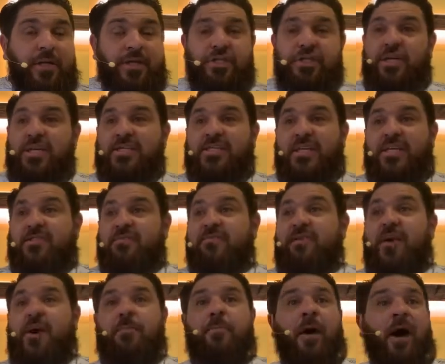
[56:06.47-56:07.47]
Jesus
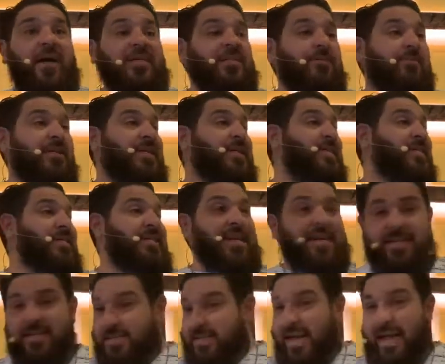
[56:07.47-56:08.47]
very possibly
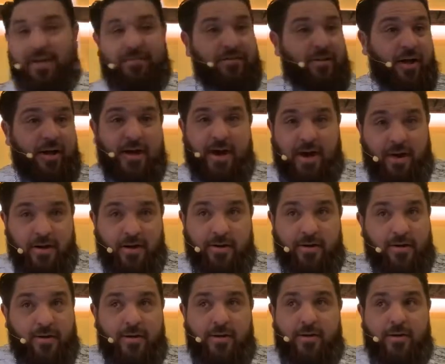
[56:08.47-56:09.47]
didn't have long
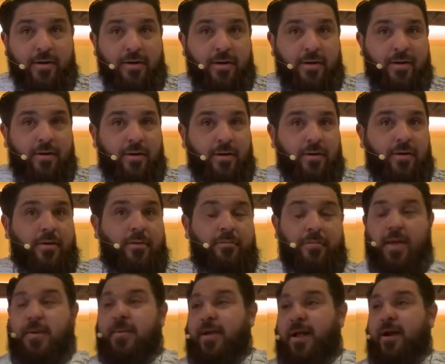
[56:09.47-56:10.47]
hair.
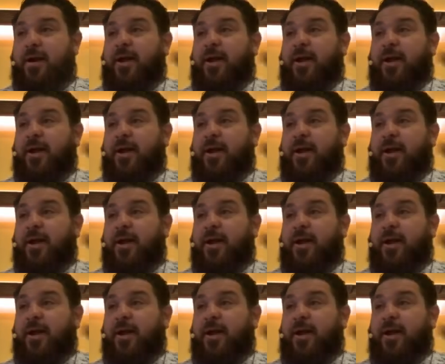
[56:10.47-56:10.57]
Maybe hair